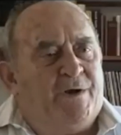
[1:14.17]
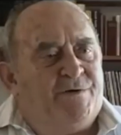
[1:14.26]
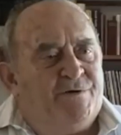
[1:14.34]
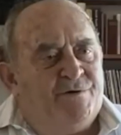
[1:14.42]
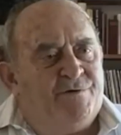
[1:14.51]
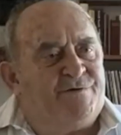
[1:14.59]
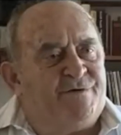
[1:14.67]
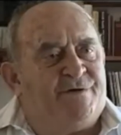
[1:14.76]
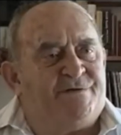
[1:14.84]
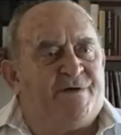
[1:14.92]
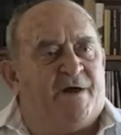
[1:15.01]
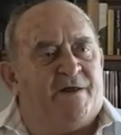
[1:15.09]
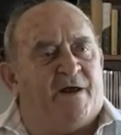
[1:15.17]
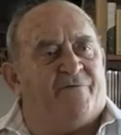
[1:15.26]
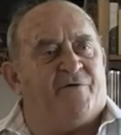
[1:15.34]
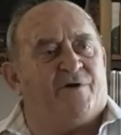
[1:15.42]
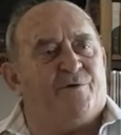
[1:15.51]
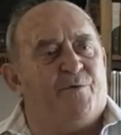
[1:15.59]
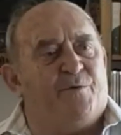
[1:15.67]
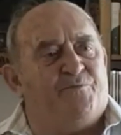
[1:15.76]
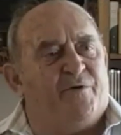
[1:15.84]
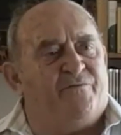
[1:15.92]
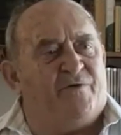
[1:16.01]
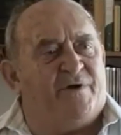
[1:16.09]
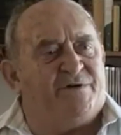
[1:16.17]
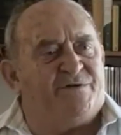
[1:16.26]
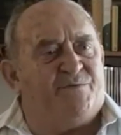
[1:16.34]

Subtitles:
Jews in South Africa were privileged.